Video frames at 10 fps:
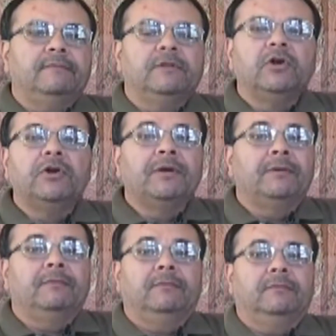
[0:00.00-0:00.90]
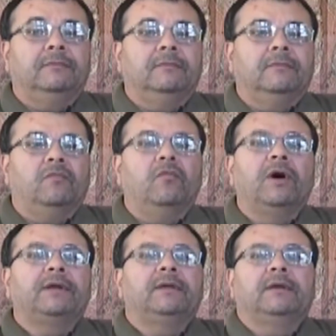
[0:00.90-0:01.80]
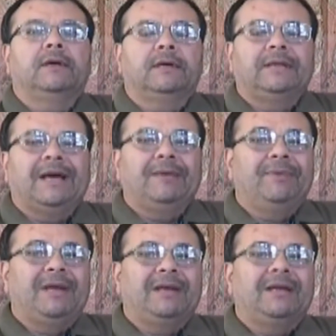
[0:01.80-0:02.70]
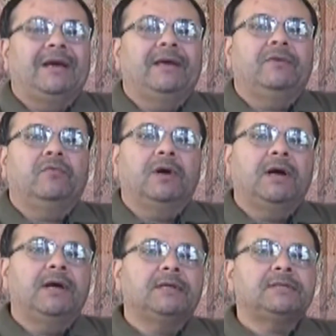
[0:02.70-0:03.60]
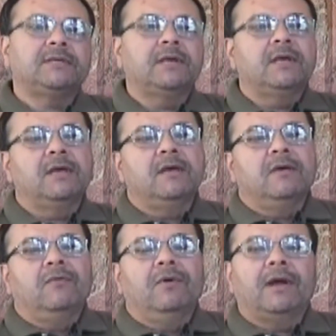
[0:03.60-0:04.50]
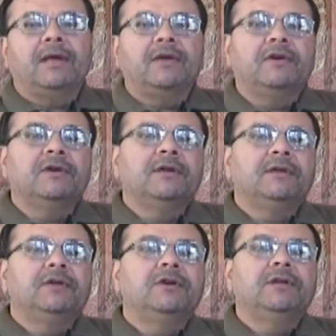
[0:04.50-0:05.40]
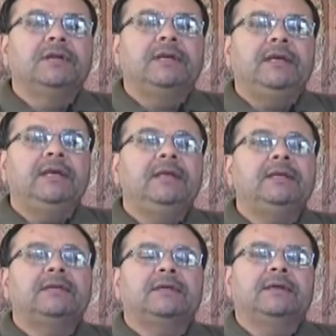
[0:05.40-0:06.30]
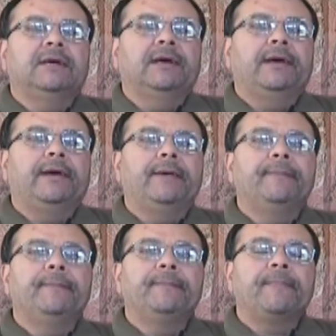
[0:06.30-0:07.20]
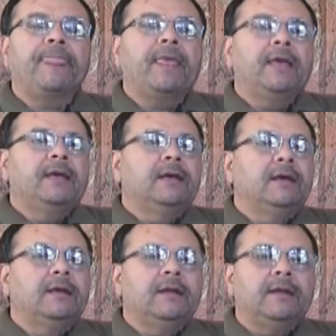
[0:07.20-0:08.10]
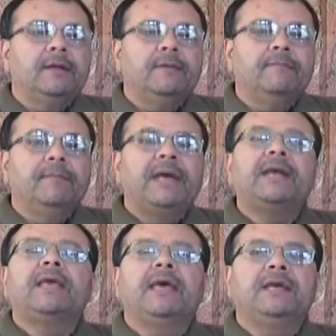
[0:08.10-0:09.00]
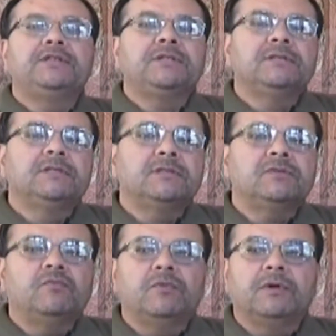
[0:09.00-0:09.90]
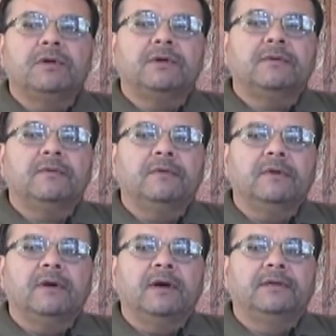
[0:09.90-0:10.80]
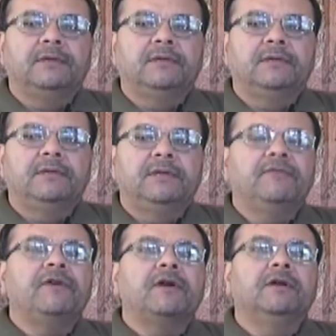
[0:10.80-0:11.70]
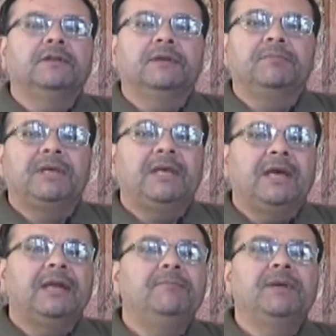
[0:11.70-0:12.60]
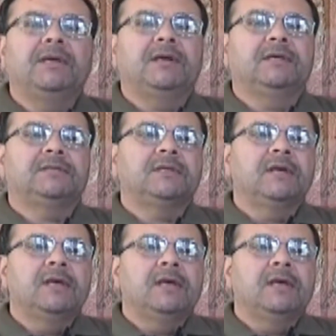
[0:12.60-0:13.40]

learn what a diabetic diet was, what I could and couldn't eat. Um, medications were uh, difficult in the beginning because